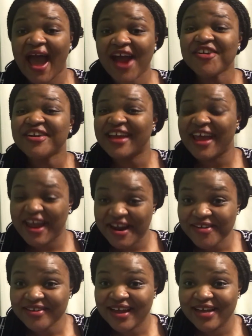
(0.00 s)
Arik
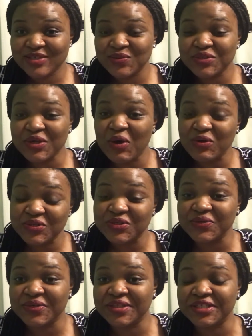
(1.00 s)
Airlines was
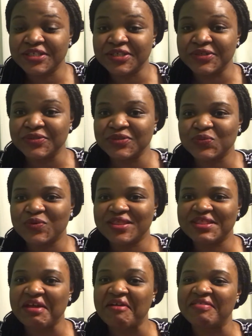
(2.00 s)
also in the news with
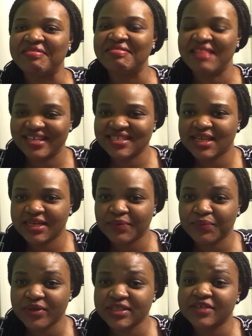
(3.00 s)
their less than
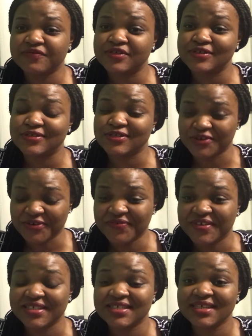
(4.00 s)
impressive
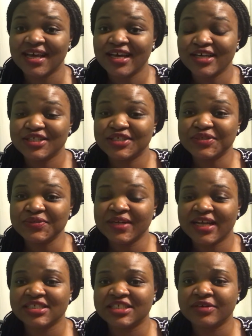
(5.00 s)
service to
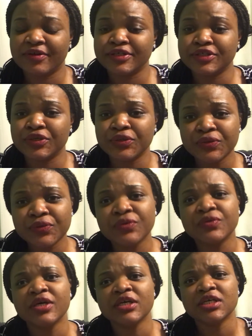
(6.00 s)
Nigerians
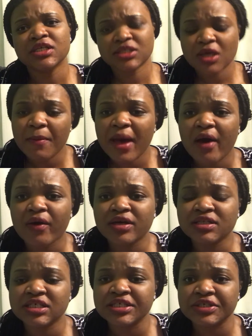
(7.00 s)
who somehow
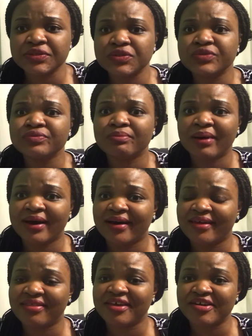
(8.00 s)
continue to
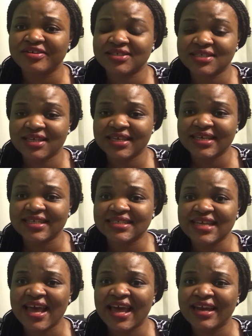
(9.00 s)
buy their
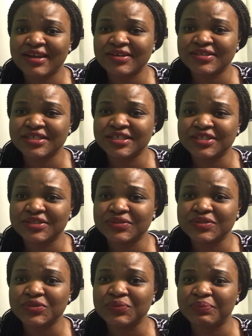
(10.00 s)
tickets and continue
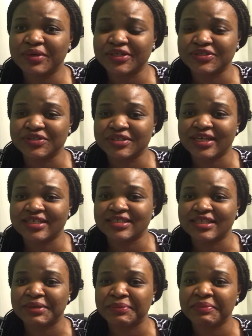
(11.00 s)
to patronize
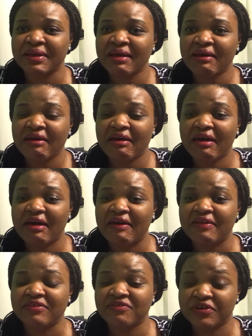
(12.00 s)
them,
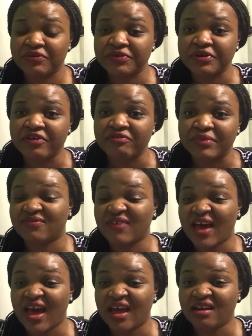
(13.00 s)
and the federal government
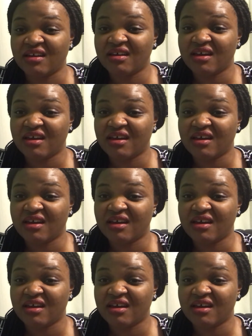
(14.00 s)
fan